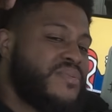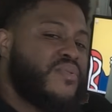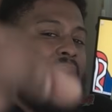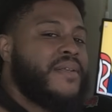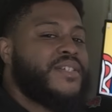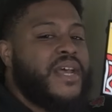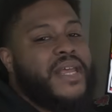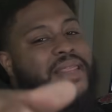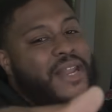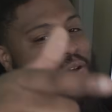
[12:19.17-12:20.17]
subscribe to the channel,
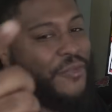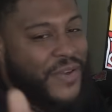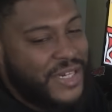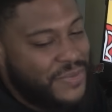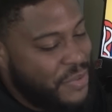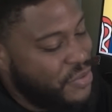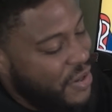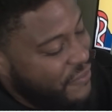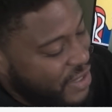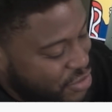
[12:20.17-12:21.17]
hit that notification bell. Do
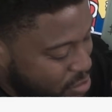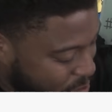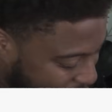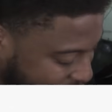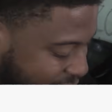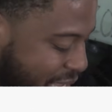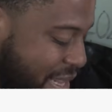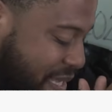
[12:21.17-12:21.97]
not forget to like